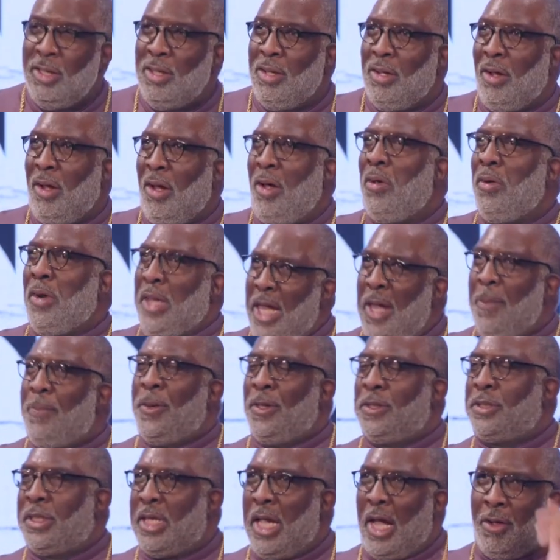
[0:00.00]
Whole heap
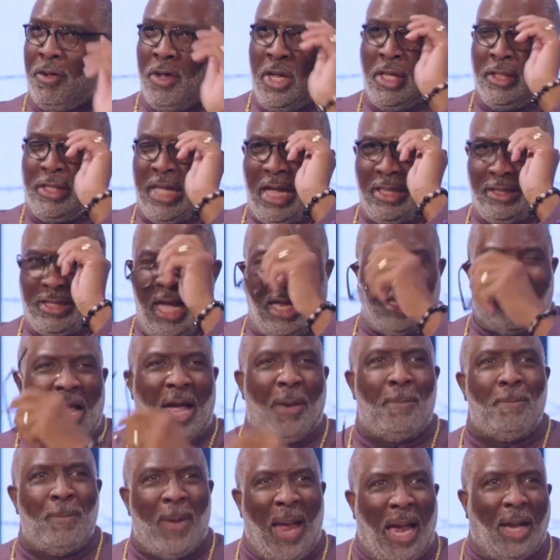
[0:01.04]
of stuff that, that,
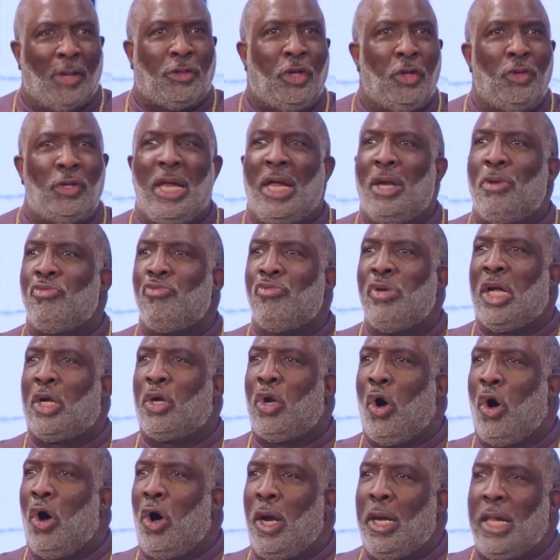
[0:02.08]
that Matthew didn't
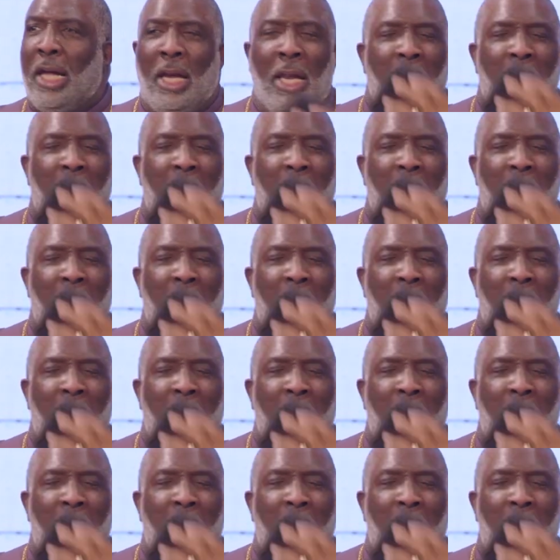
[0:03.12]
record it,